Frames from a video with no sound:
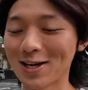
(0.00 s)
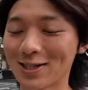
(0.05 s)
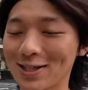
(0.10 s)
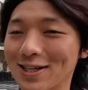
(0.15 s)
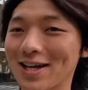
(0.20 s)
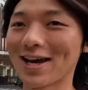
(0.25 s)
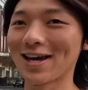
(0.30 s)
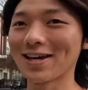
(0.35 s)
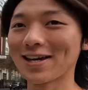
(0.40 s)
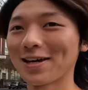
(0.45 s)

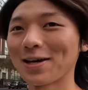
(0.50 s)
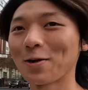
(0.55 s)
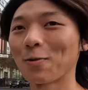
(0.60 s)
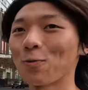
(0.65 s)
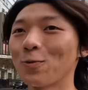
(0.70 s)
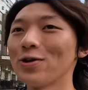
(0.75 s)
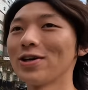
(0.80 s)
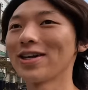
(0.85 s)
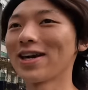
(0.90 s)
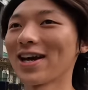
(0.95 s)
Today
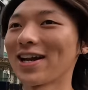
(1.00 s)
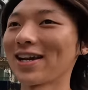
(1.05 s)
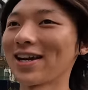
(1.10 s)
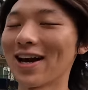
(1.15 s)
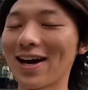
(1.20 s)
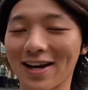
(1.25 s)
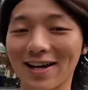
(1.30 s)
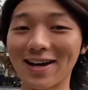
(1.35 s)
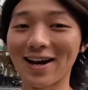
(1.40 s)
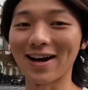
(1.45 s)
we're
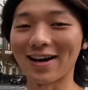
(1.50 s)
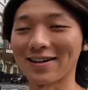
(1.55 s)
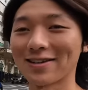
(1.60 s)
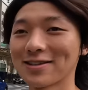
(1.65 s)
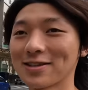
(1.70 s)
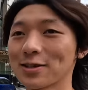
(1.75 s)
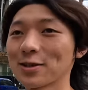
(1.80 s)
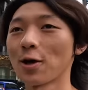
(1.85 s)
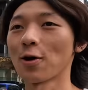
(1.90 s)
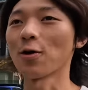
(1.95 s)
getting a cut.
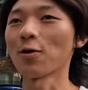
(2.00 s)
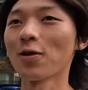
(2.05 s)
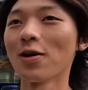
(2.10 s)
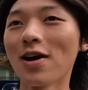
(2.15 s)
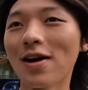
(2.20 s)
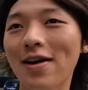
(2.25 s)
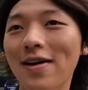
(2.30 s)
So